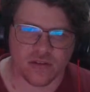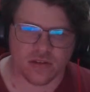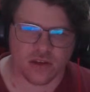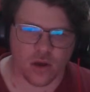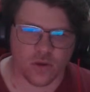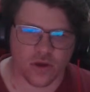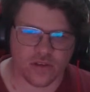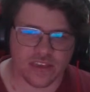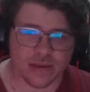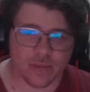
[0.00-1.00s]
Gold
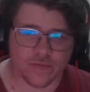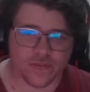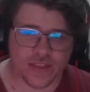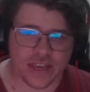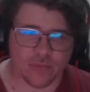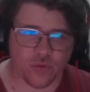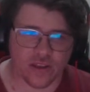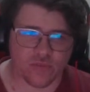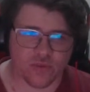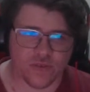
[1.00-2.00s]
Coast leading by 15
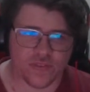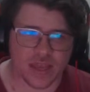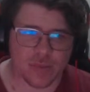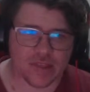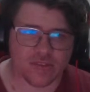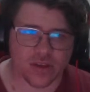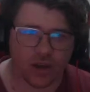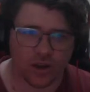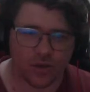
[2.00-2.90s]
points with 15 minutes to go.